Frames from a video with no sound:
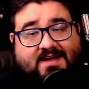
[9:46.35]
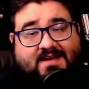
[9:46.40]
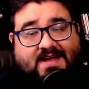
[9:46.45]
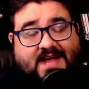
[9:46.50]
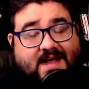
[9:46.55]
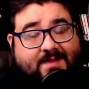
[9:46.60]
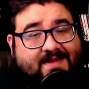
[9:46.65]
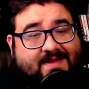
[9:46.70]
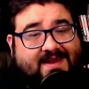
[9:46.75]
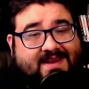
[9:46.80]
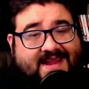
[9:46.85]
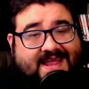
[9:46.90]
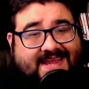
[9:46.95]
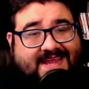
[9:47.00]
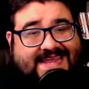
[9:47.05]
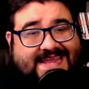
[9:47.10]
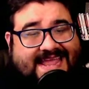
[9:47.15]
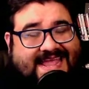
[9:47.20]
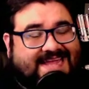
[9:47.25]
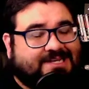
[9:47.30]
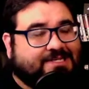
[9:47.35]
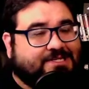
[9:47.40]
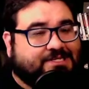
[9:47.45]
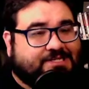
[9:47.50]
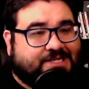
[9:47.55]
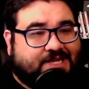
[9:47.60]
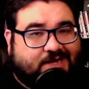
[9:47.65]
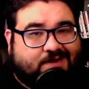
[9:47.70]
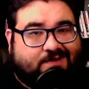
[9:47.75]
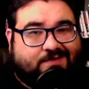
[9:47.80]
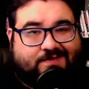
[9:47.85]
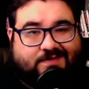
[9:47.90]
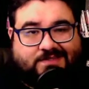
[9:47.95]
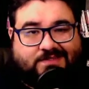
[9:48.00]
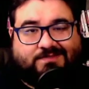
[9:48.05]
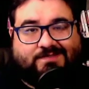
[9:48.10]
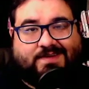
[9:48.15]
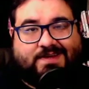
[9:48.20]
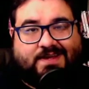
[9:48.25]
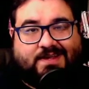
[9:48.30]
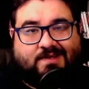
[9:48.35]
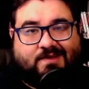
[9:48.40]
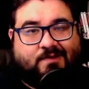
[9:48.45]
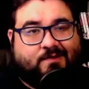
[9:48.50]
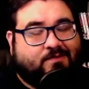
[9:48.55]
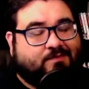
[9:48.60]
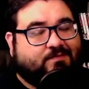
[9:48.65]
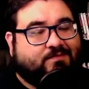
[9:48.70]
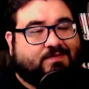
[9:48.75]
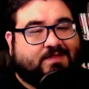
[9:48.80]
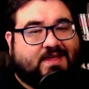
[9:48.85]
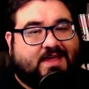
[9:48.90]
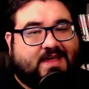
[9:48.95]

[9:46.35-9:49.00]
comment, like, and share this video